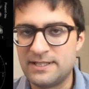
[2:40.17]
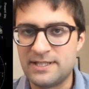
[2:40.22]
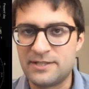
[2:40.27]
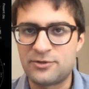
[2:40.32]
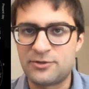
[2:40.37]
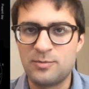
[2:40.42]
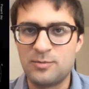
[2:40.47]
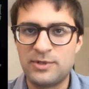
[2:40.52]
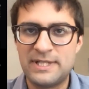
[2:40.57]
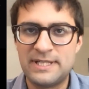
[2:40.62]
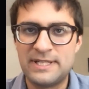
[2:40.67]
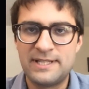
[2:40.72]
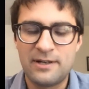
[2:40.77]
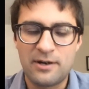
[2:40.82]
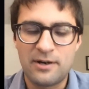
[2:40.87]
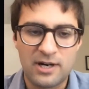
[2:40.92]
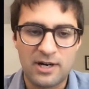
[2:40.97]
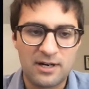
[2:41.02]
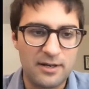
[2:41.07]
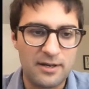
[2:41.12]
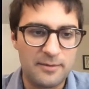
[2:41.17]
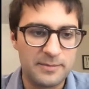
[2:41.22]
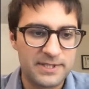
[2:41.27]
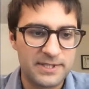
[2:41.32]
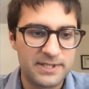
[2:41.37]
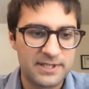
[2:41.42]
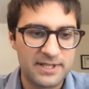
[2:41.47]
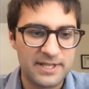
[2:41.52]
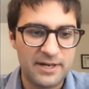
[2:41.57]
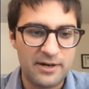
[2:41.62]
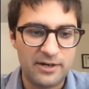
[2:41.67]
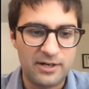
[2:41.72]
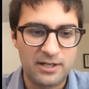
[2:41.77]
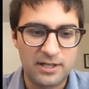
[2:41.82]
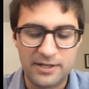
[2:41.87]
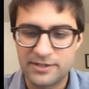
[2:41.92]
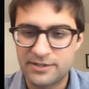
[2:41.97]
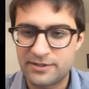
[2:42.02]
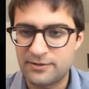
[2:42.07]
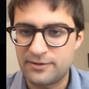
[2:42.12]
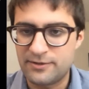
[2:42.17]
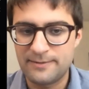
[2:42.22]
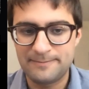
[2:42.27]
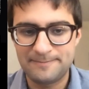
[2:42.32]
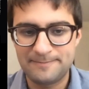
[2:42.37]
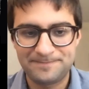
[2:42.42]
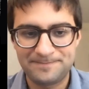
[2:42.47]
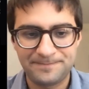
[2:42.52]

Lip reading: distributed. They are clumped. They are clustered.